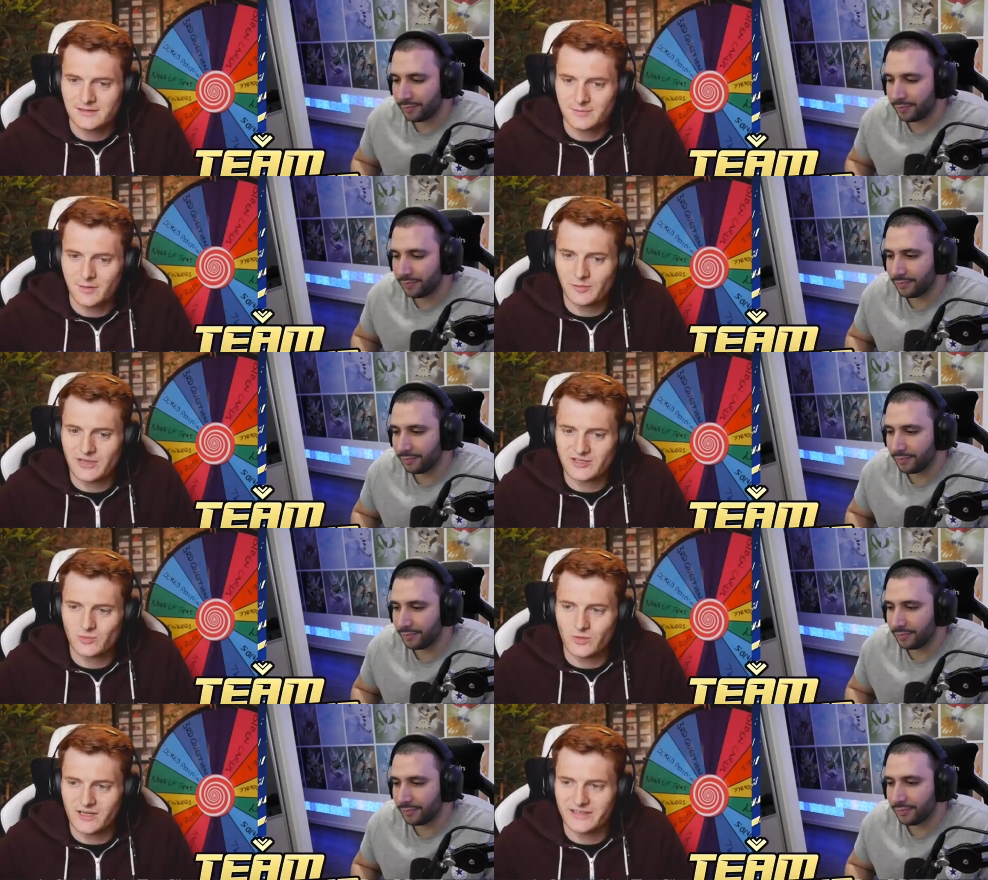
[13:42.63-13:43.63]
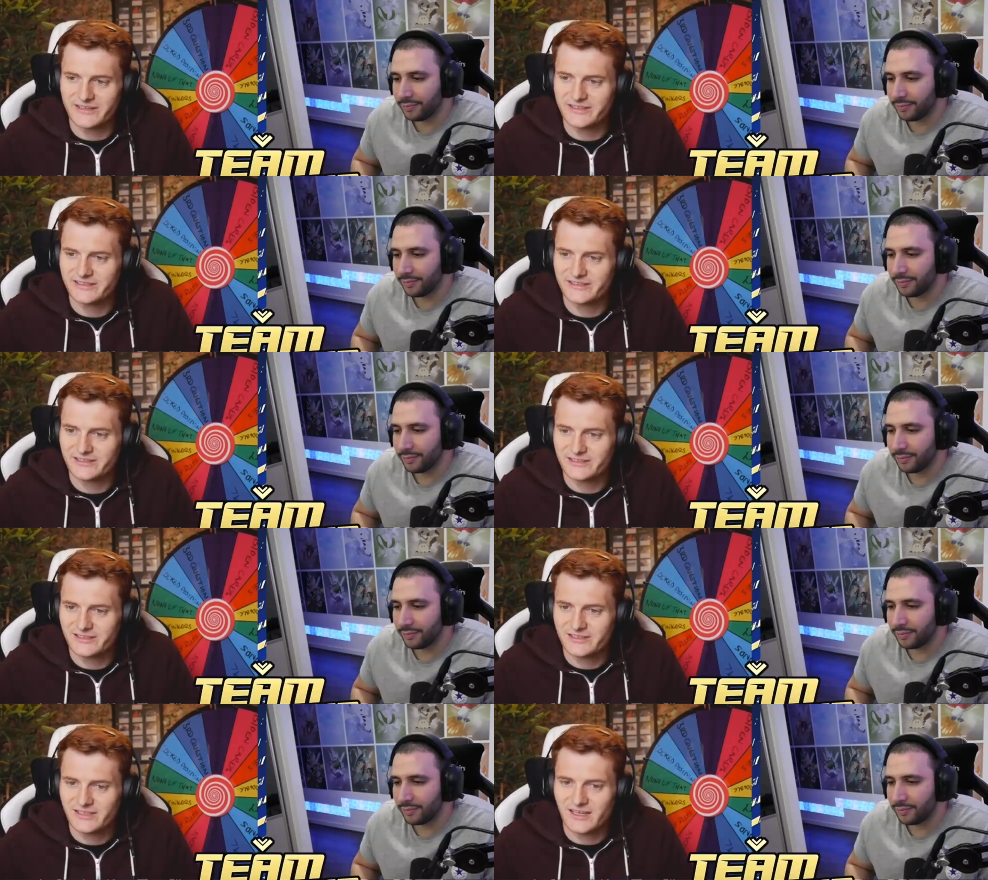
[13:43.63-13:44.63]
Speaker 1: But which one?
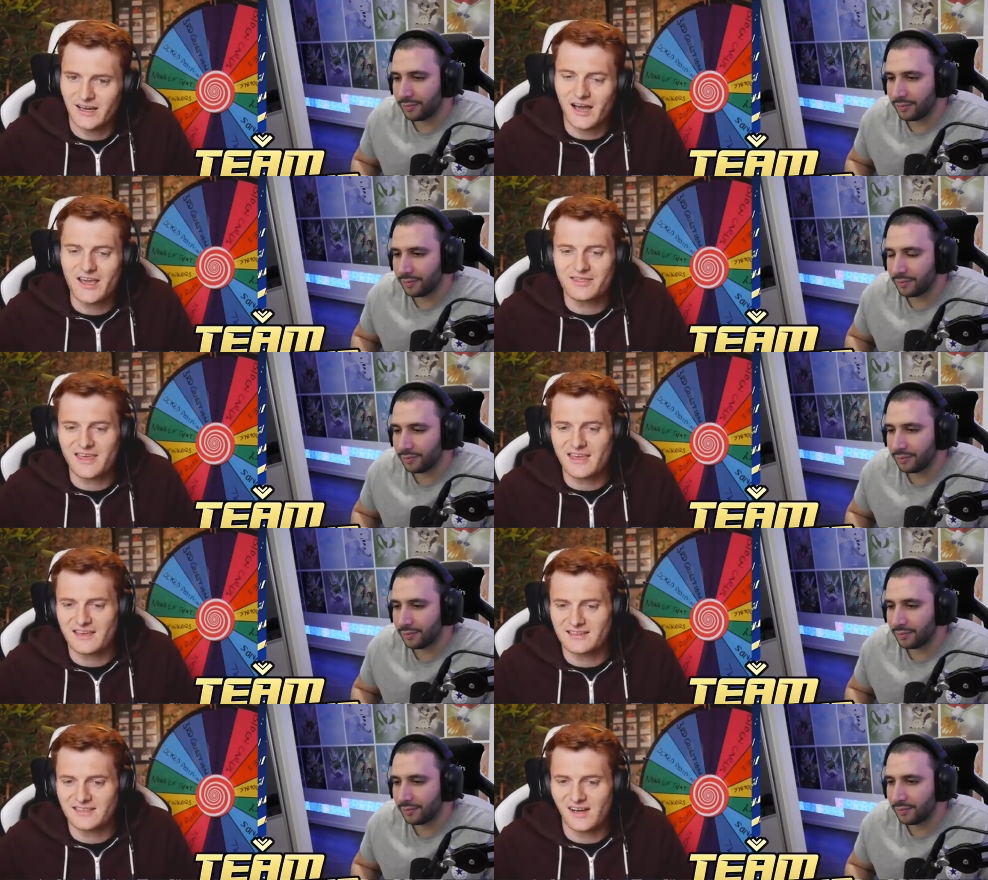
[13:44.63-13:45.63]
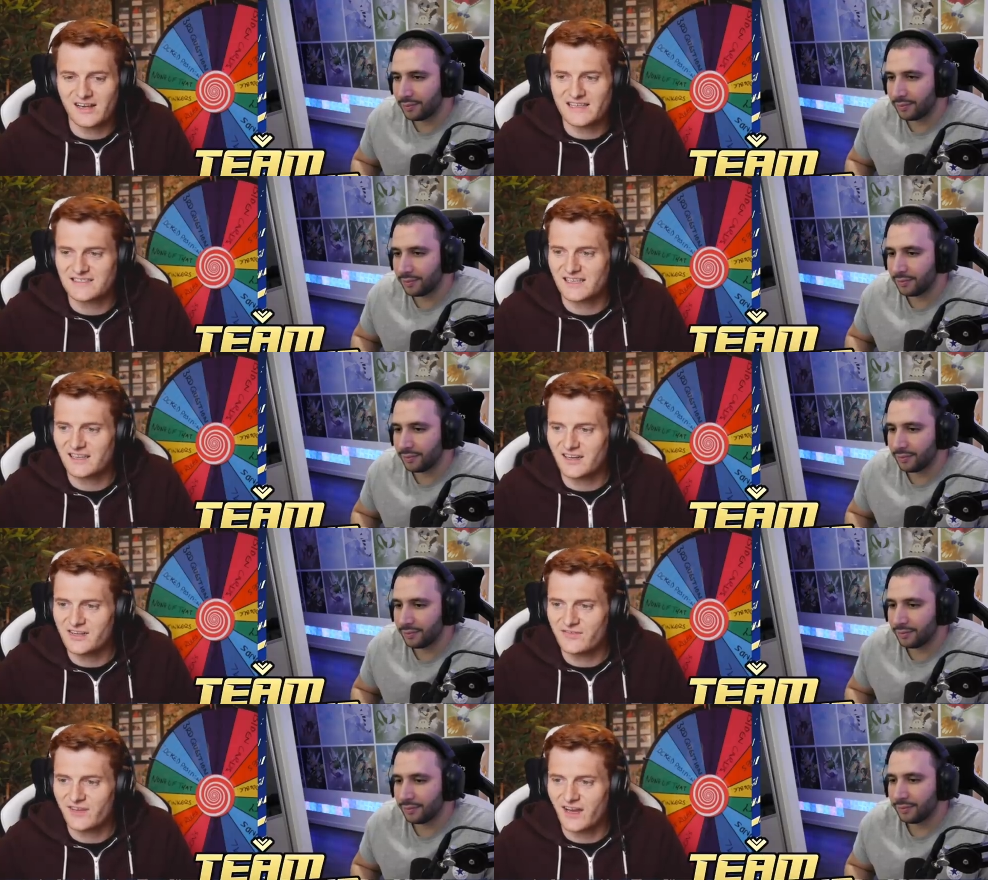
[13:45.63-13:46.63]
I think Itani is the kind
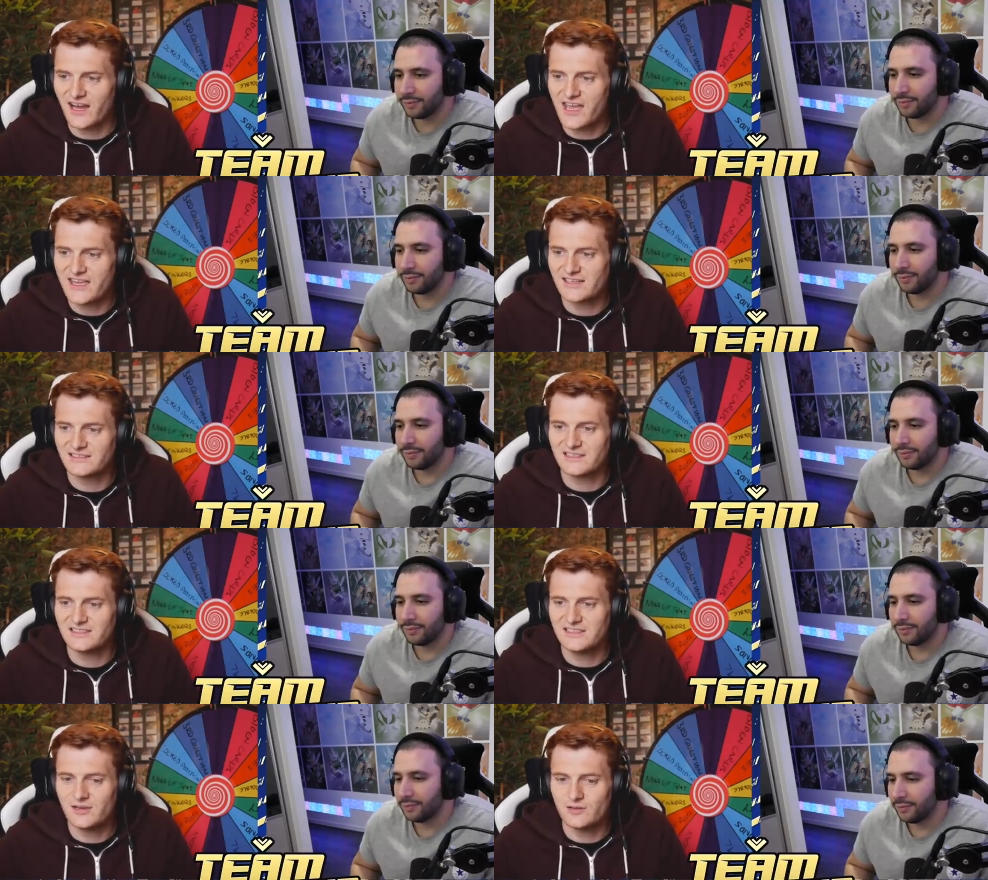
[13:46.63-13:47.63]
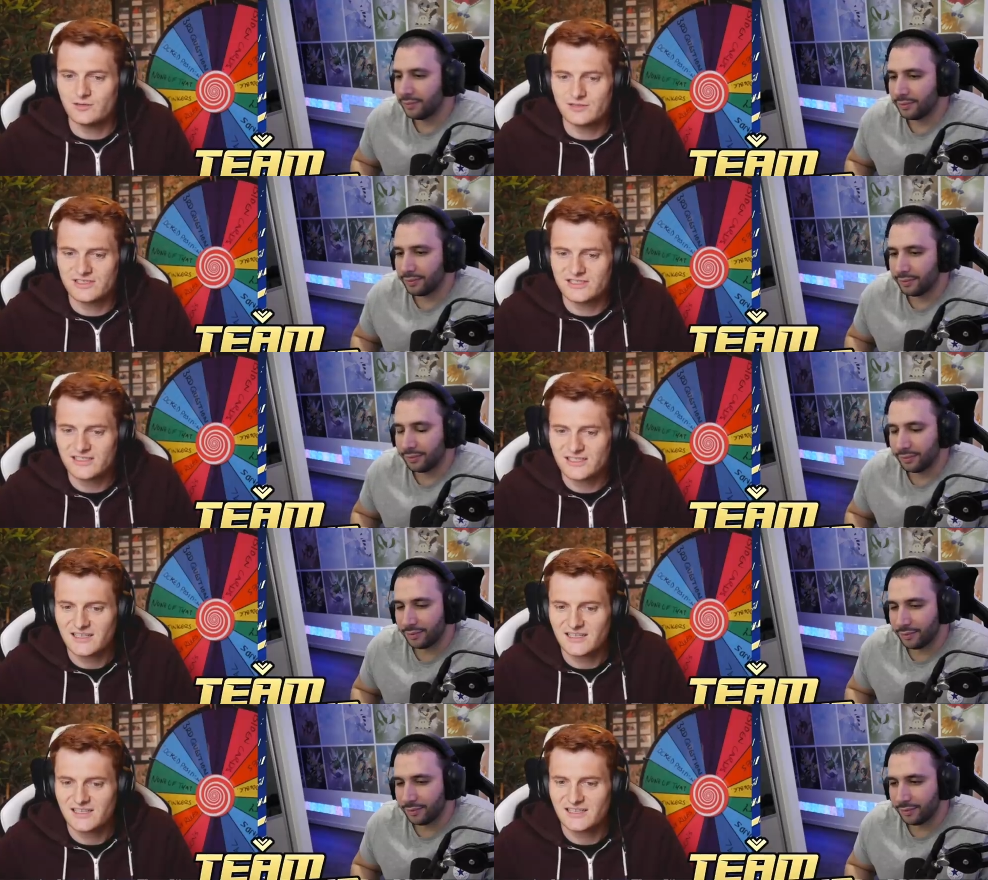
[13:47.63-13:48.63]
of guy to use
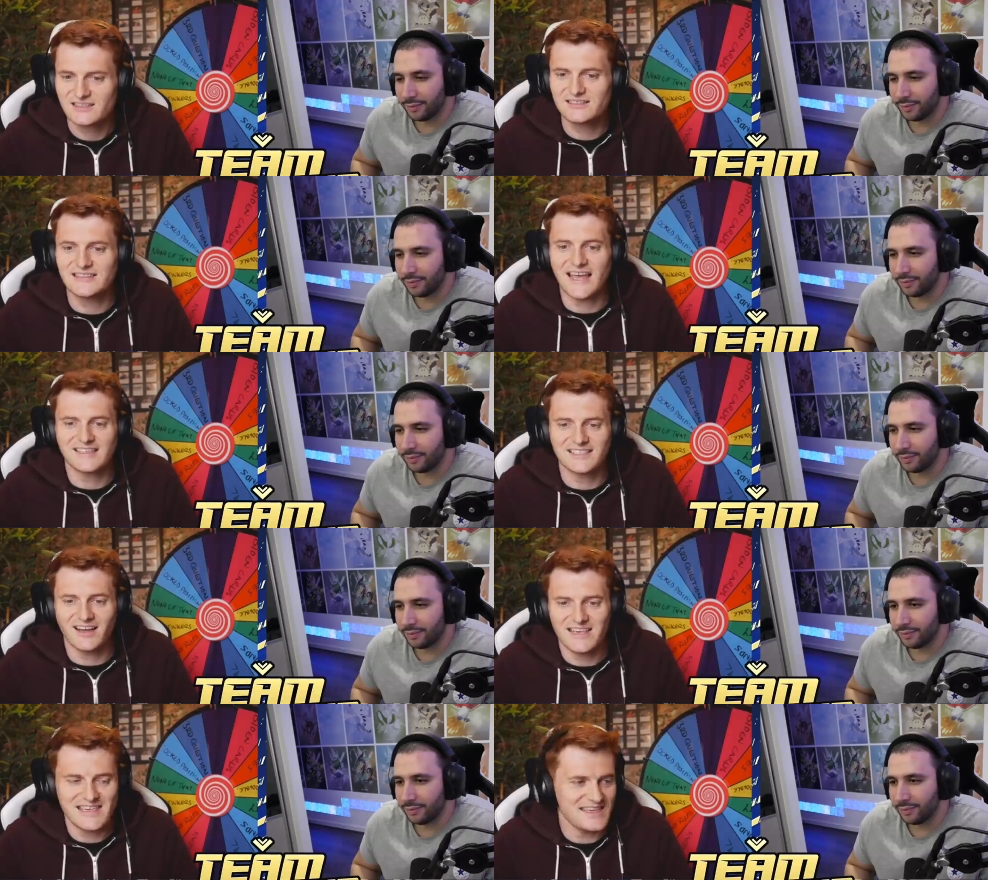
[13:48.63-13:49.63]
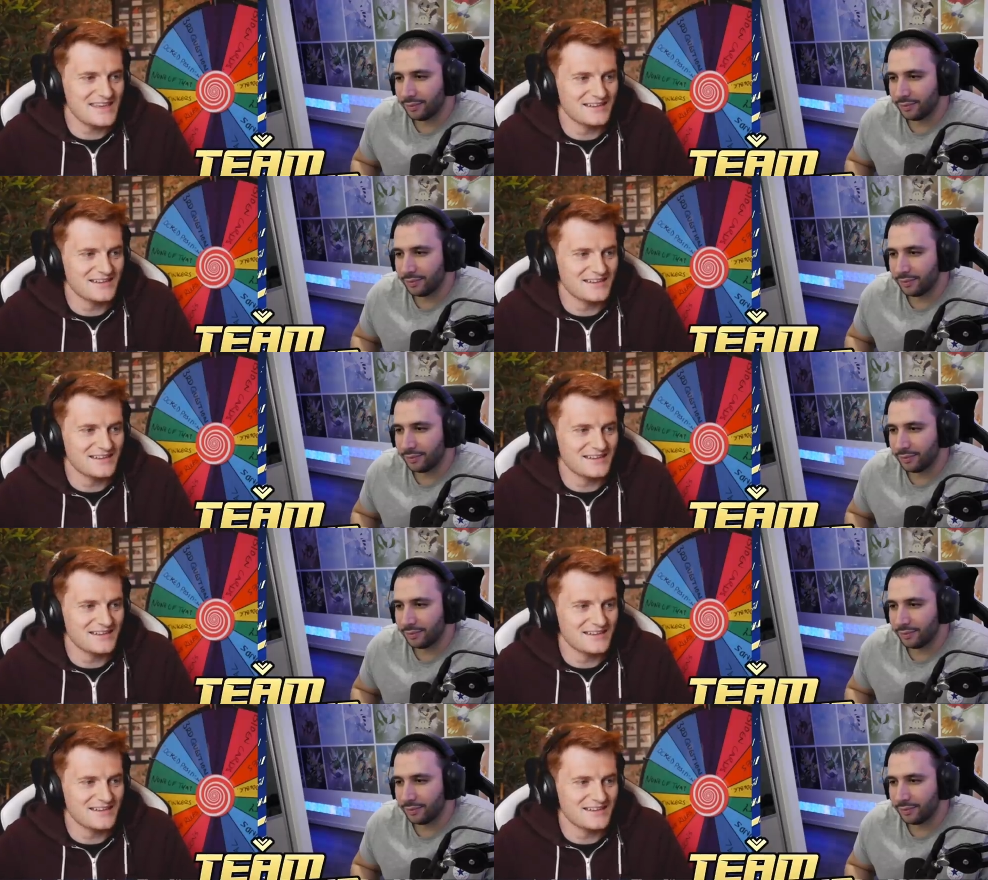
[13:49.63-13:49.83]
Desailly.